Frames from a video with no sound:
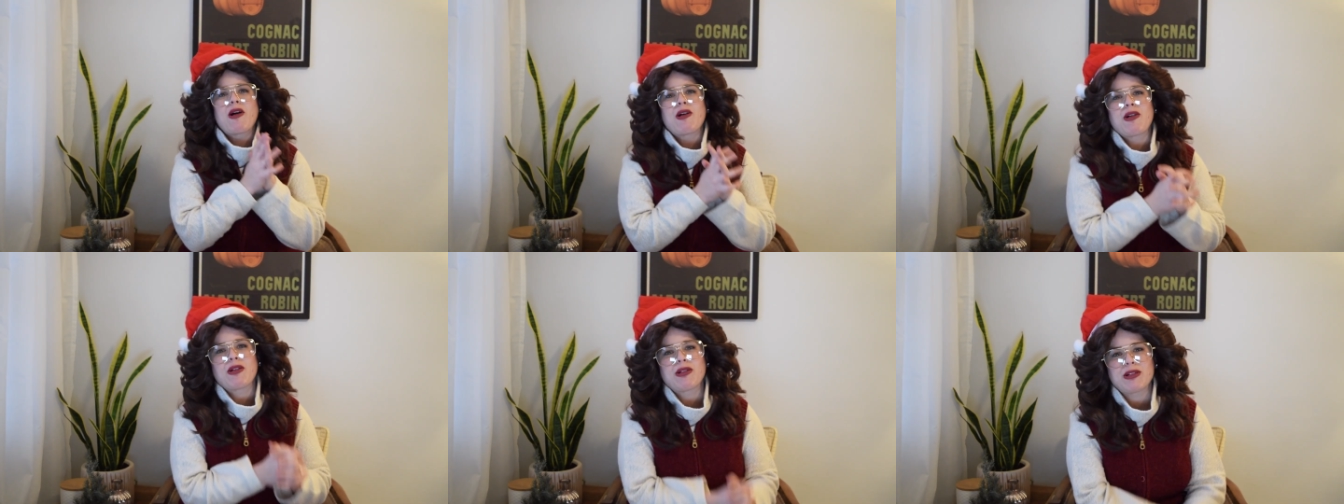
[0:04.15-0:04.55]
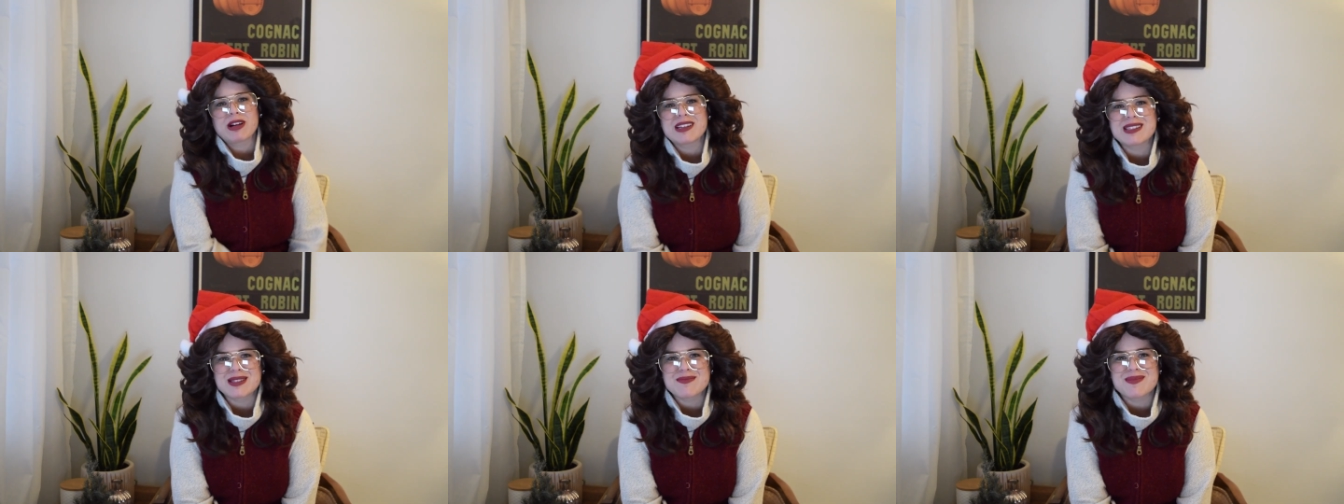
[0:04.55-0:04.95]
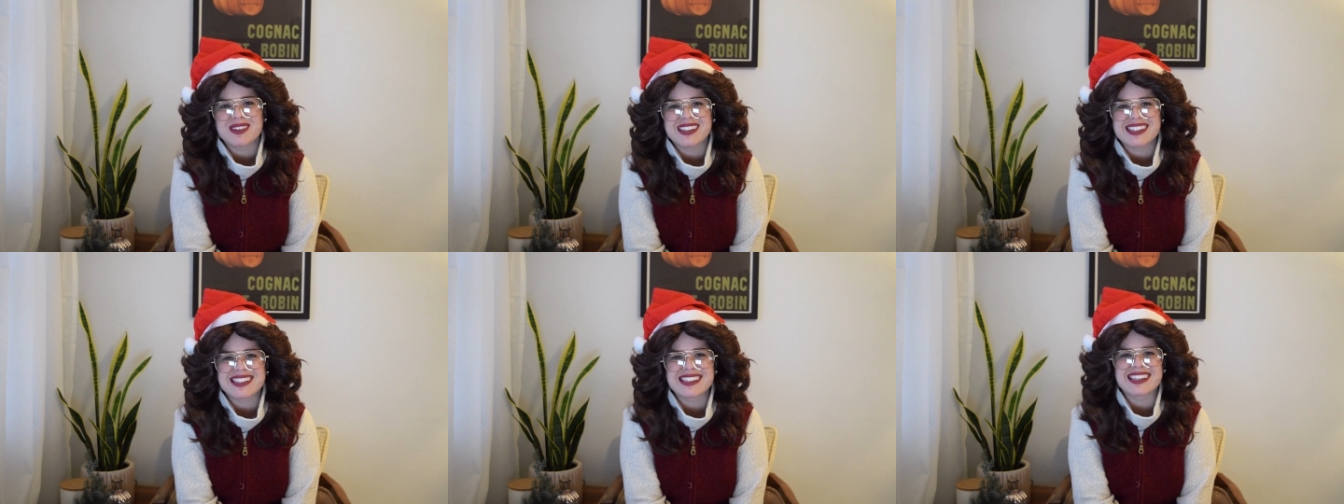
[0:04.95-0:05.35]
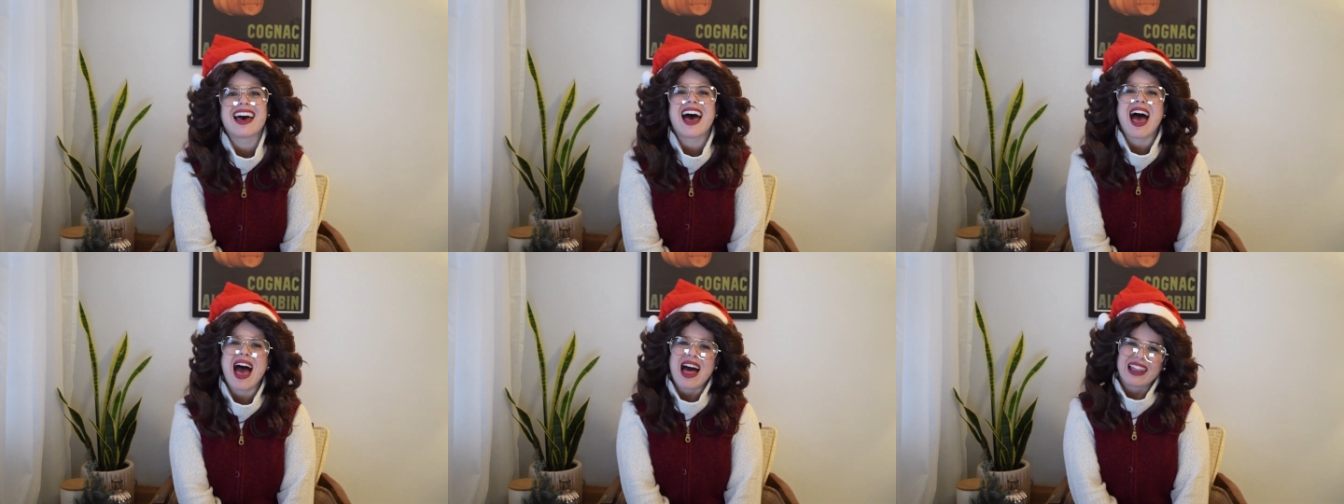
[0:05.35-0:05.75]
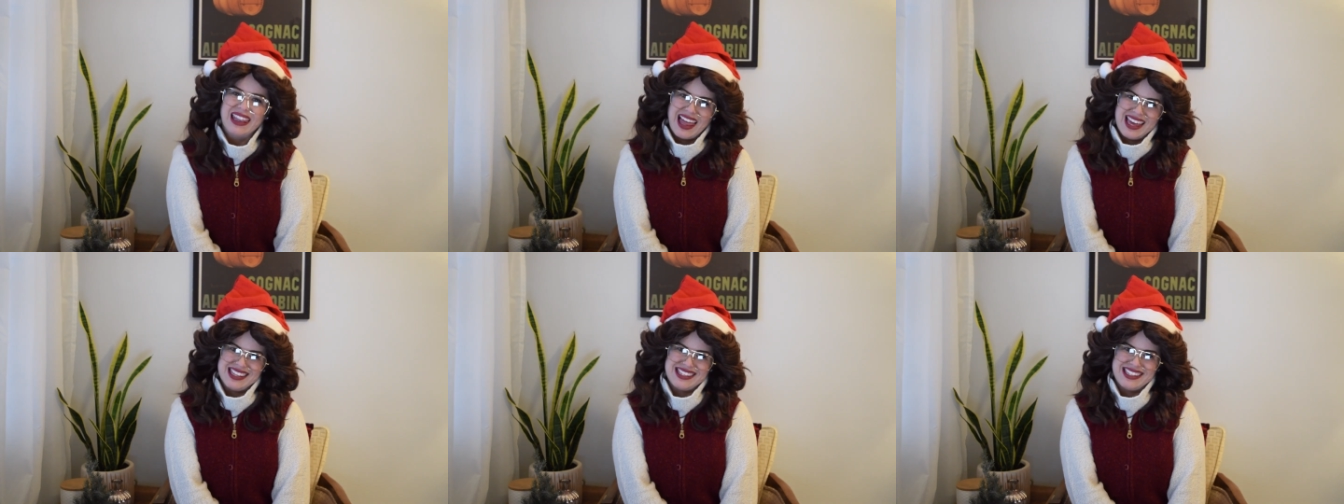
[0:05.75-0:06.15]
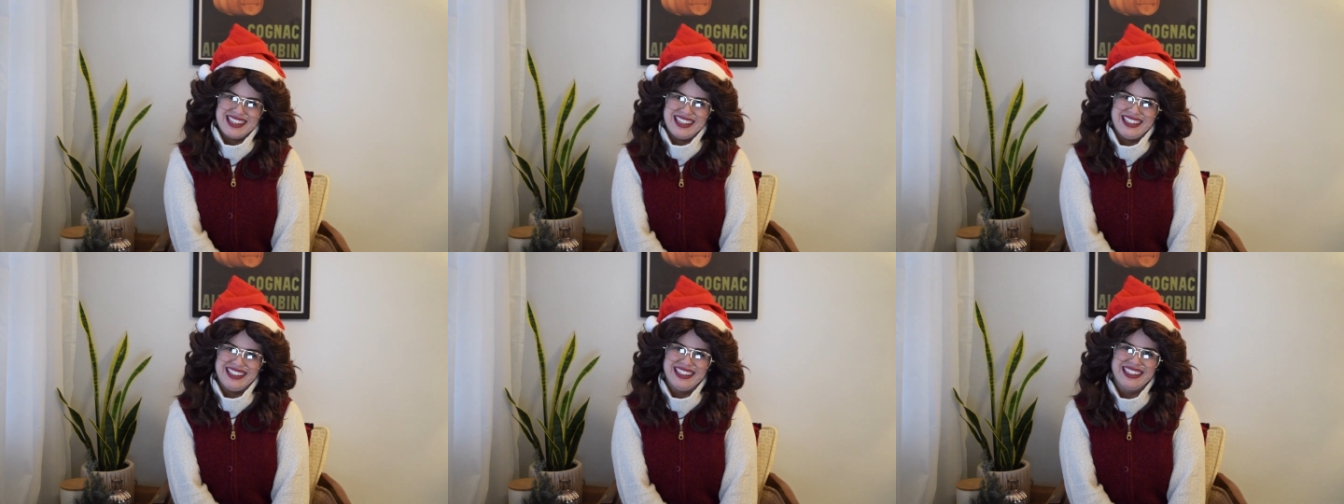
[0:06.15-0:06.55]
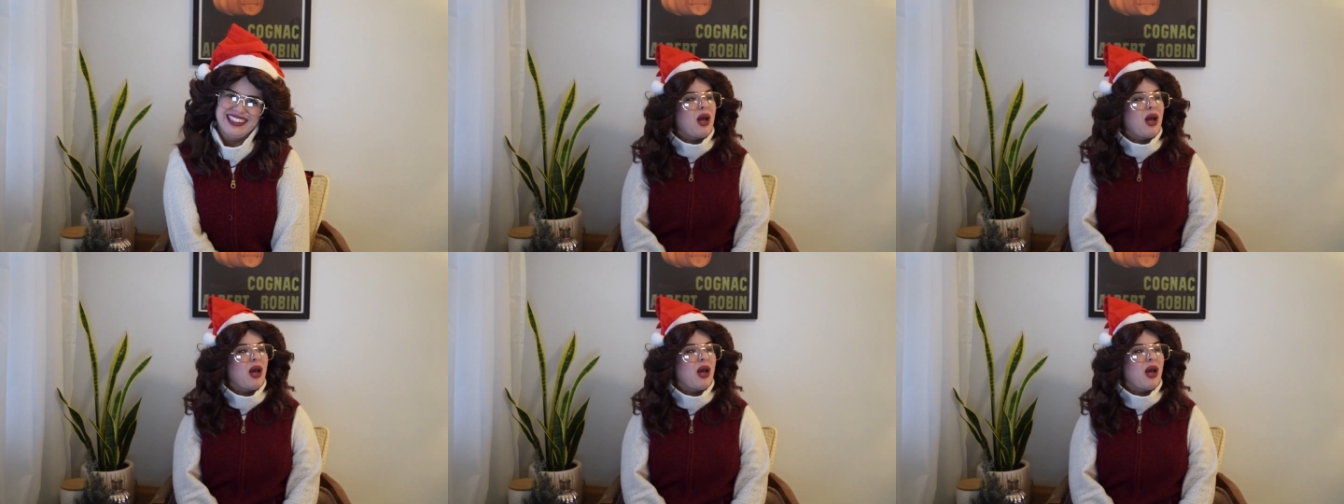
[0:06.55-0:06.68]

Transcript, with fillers: Christmas lesson.